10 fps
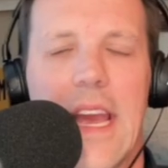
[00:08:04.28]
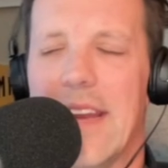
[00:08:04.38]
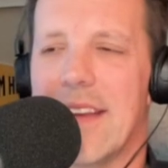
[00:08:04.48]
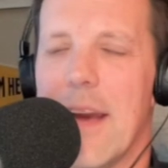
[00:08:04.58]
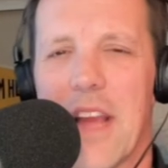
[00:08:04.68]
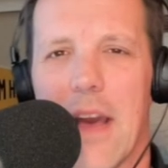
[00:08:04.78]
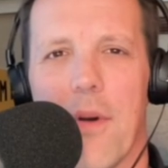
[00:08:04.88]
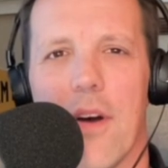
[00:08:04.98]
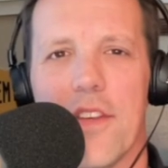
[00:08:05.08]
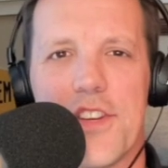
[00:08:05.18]
And coming
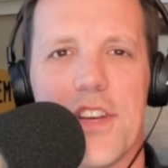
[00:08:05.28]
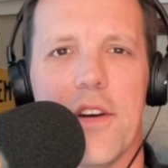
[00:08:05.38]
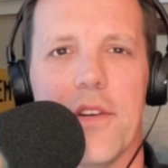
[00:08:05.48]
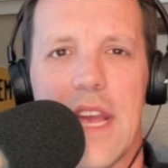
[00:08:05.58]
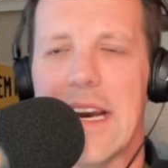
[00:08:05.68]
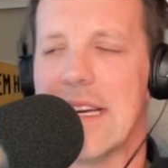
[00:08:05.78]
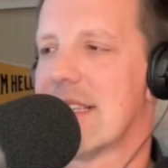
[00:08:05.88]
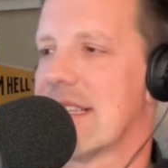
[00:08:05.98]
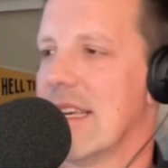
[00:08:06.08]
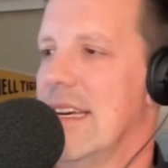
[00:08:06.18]
up on the show,
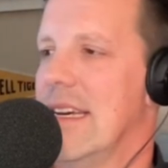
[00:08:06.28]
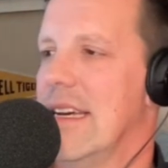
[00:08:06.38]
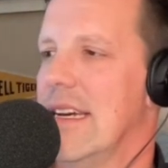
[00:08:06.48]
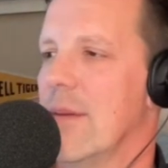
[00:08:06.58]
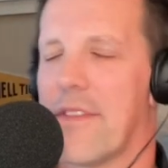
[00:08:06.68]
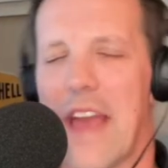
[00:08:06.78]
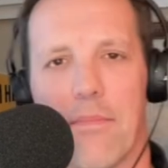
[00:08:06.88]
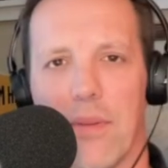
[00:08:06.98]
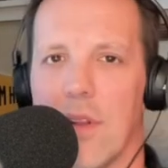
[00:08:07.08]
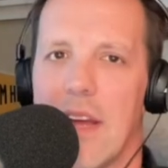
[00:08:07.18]
yes, we've
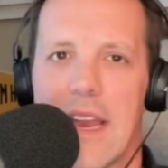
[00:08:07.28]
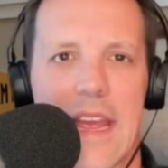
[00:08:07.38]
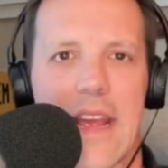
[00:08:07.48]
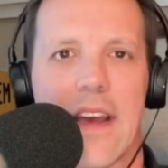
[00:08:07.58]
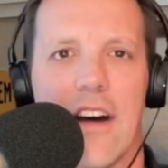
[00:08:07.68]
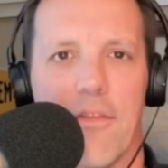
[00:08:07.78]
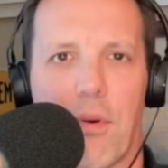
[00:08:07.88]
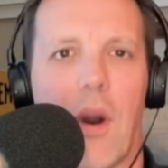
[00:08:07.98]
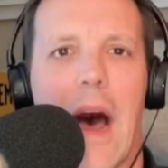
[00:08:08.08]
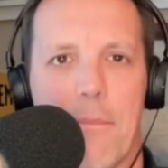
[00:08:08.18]
got plenty of
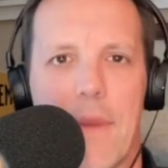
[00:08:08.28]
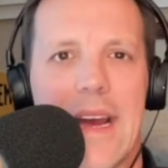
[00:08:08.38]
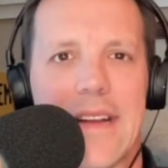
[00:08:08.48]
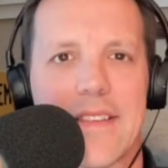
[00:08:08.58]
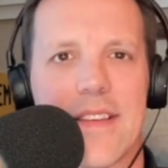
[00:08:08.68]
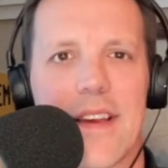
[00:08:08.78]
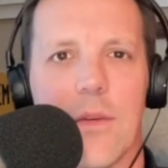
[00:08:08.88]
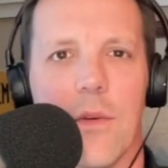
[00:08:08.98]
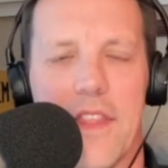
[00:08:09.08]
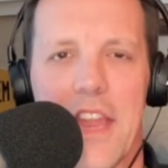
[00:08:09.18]
prop bets
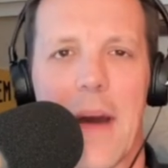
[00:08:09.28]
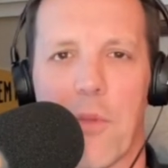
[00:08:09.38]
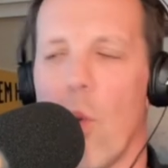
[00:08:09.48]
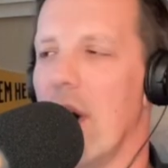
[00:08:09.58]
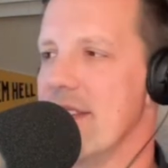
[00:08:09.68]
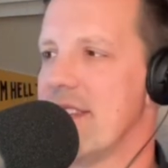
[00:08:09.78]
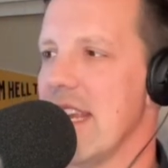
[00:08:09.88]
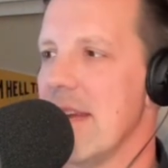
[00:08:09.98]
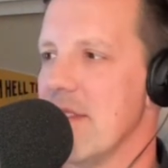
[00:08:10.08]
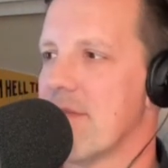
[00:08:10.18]
when the number one
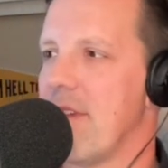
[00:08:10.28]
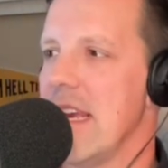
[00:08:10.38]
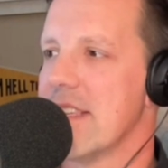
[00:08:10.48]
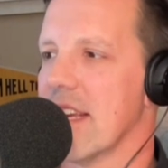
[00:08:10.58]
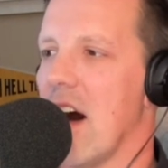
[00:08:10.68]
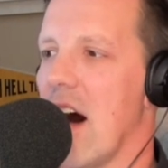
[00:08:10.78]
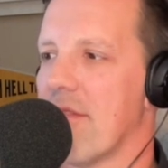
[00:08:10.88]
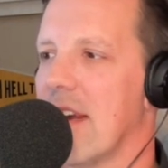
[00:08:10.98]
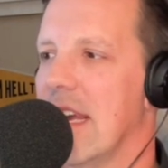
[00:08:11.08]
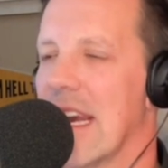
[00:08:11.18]
team is facing
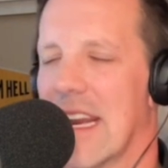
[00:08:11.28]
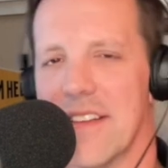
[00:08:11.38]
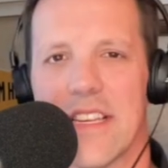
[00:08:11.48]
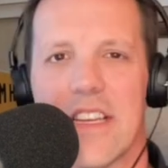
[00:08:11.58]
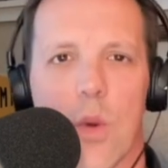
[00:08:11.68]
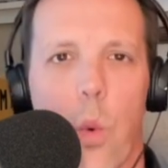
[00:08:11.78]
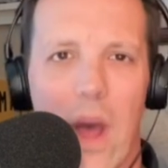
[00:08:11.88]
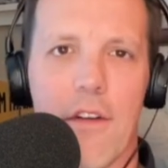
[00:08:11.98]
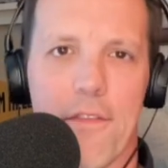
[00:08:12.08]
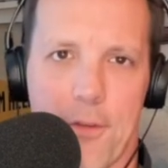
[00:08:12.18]
off against the
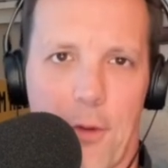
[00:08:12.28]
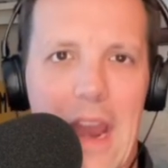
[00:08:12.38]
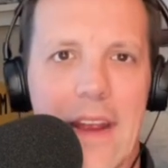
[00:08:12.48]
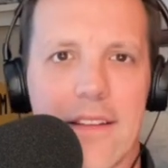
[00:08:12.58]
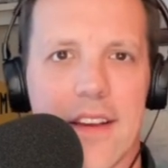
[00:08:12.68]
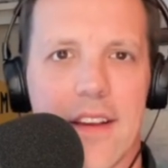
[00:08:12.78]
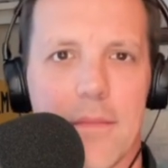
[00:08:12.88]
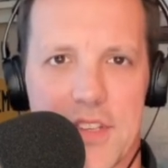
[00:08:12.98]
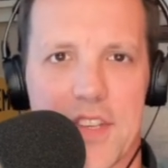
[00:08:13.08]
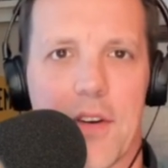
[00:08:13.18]
12th ranked
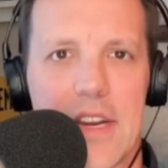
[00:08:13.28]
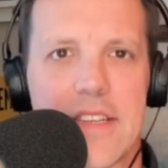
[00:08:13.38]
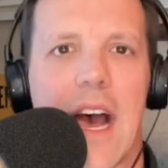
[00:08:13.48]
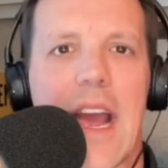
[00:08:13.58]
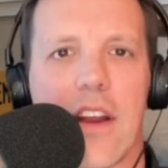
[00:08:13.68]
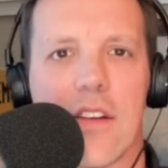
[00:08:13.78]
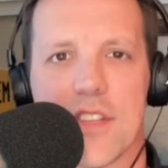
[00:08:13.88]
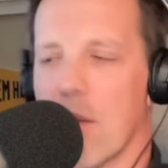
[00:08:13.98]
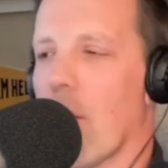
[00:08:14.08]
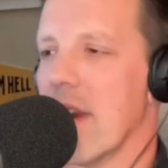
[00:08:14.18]
Missouri
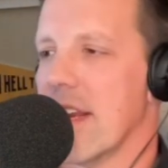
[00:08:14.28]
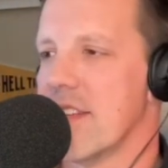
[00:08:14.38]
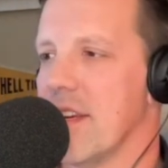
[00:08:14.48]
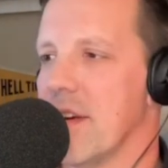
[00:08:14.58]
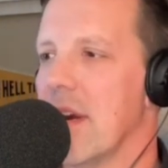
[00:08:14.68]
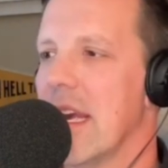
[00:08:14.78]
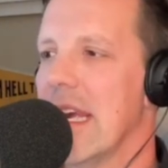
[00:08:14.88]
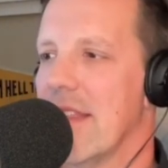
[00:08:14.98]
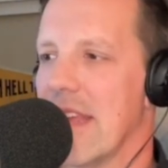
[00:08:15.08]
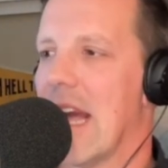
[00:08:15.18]
Tigers, according to
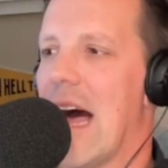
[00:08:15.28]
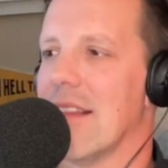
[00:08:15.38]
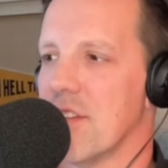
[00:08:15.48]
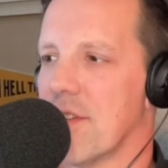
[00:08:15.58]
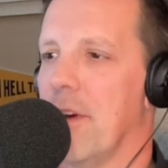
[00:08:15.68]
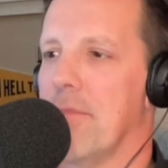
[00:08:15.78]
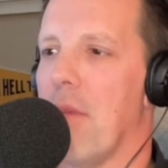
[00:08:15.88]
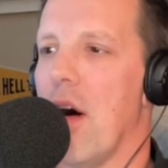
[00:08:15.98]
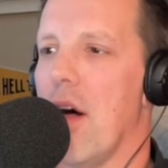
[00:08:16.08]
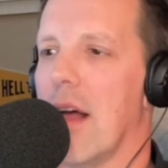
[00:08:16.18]
the college
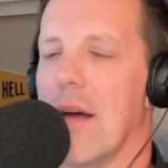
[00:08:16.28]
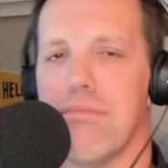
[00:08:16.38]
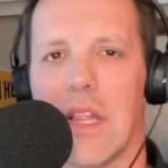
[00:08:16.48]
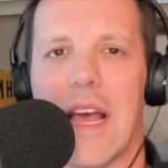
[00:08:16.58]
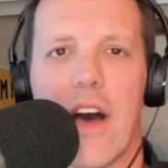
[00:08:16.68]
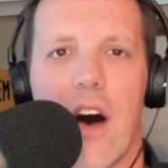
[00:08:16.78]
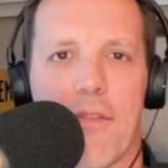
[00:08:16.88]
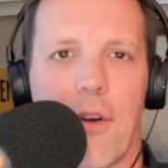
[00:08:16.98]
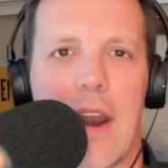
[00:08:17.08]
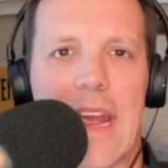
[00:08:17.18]
football
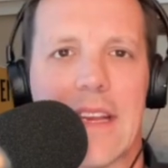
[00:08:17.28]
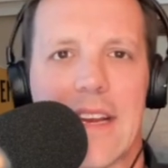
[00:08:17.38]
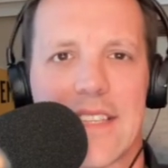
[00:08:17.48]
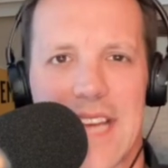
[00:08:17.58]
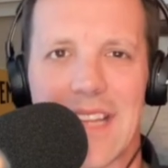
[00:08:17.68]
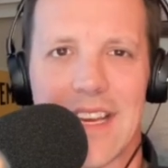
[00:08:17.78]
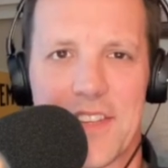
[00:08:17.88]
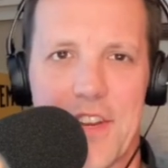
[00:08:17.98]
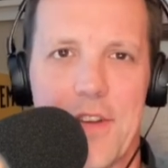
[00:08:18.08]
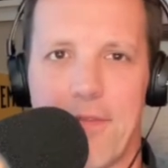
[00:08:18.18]
playoff rankings.
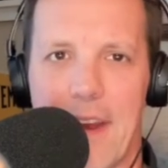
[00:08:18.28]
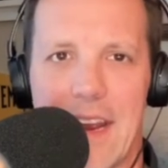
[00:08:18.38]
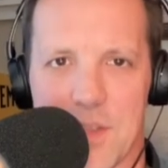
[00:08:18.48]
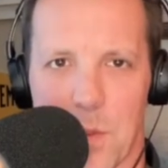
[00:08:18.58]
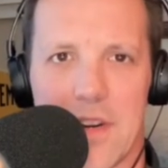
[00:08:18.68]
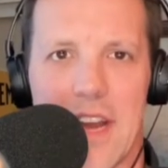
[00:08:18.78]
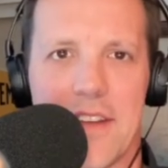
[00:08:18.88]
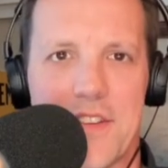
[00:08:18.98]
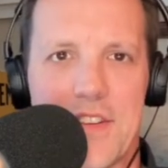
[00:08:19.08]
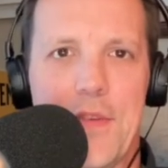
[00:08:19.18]
LSU fans were
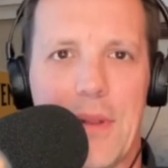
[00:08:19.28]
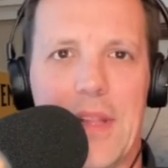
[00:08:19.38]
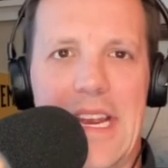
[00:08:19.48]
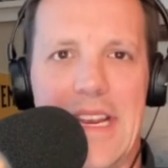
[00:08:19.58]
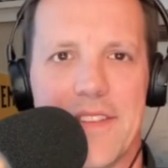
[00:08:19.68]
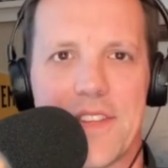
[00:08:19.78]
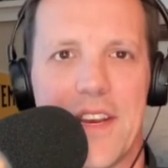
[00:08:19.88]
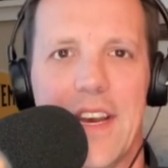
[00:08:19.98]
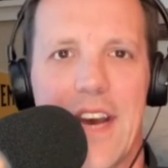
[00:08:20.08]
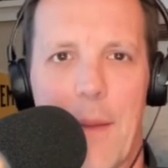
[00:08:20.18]
none too pleased
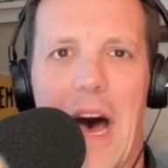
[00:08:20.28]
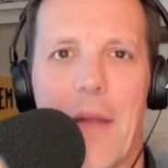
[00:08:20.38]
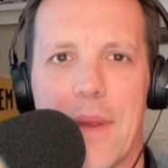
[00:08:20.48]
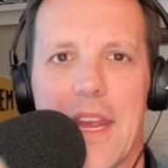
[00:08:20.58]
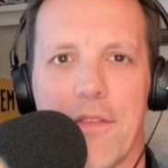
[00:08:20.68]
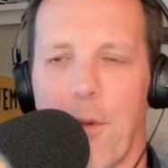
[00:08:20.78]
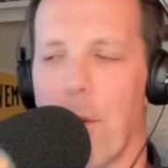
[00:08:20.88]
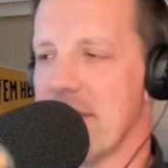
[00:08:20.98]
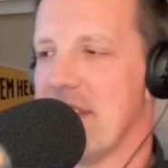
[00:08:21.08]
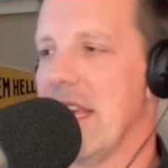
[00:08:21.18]
about being
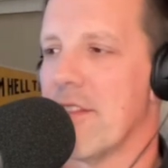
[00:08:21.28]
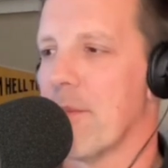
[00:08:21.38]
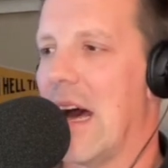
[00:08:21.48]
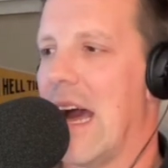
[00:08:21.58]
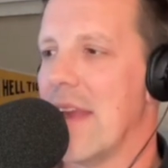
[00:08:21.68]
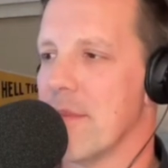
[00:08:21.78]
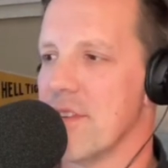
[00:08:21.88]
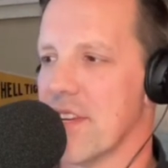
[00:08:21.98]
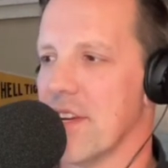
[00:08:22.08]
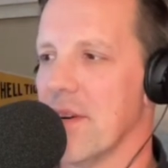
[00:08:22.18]
14th behind
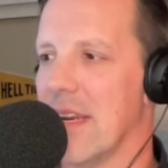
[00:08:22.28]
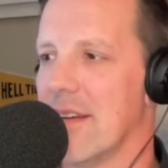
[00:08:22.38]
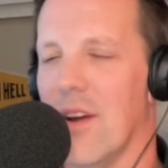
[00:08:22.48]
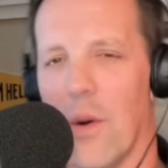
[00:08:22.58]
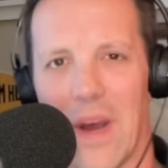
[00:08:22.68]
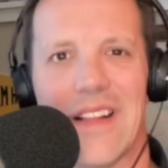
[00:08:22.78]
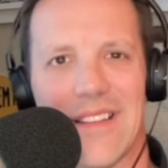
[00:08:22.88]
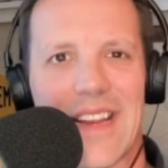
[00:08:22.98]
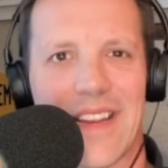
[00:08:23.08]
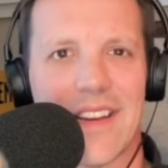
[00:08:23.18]
Mizzou. And,
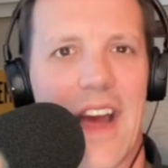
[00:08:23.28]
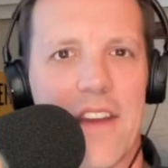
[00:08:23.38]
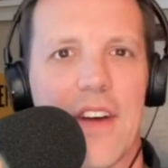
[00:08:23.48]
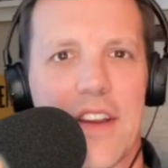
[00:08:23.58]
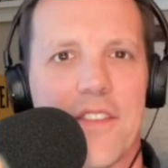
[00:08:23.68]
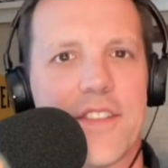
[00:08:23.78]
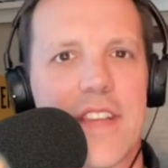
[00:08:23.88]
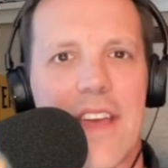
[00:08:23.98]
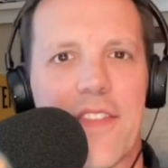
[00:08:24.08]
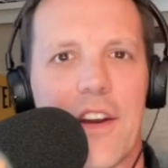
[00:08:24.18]
well, I can kind of
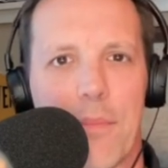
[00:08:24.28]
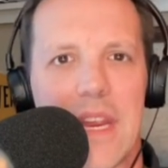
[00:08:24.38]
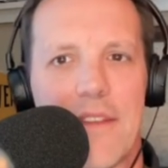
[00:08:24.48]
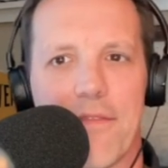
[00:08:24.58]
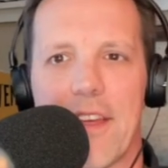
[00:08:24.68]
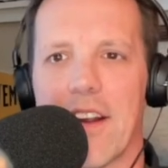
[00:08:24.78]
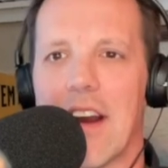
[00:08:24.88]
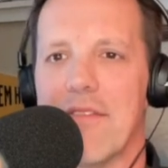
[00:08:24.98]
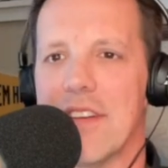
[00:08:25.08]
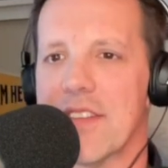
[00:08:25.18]
understand their beef there.
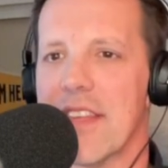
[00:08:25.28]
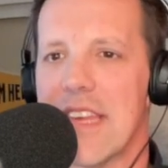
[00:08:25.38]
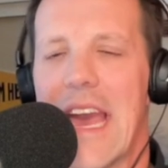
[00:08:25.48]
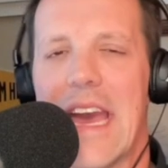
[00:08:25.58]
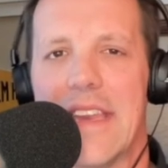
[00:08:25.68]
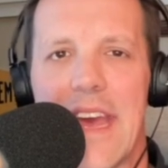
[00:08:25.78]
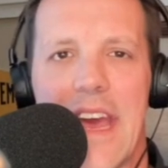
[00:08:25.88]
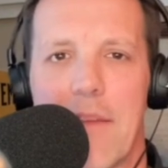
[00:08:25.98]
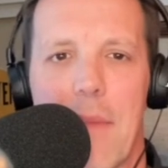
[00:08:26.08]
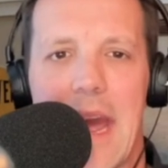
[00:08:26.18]
Obviously, the
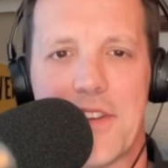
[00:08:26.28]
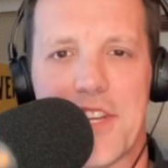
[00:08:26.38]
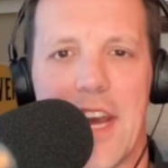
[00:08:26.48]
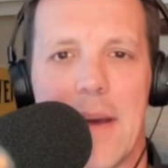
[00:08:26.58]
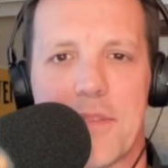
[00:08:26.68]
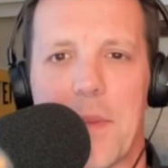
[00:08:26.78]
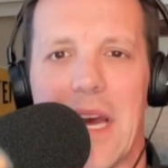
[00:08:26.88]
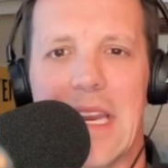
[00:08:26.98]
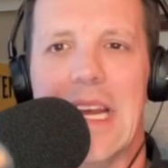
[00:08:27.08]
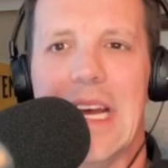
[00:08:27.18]
head-to-head matchups.
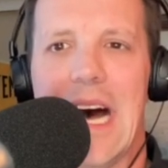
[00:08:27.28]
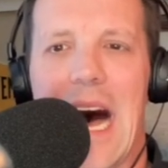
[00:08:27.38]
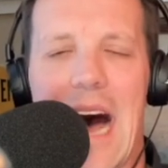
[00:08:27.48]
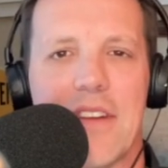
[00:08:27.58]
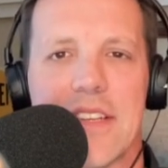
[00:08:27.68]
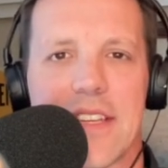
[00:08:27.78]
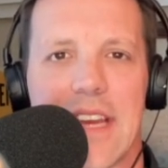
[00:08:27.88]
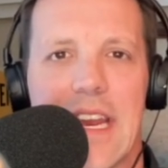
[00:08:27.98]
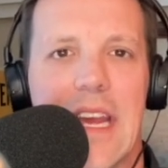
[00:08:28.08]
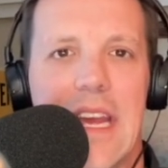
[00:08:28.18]
But, obviously,